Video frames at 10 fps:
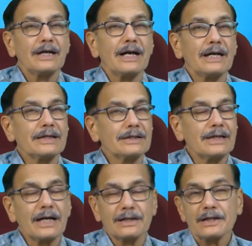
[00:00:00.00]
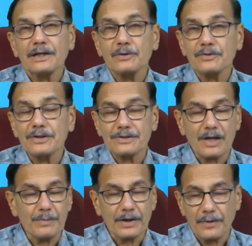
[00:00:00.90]
and that reduces the
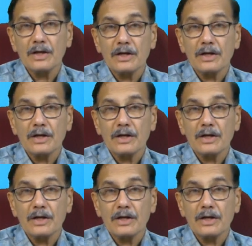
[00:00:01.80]
stamina.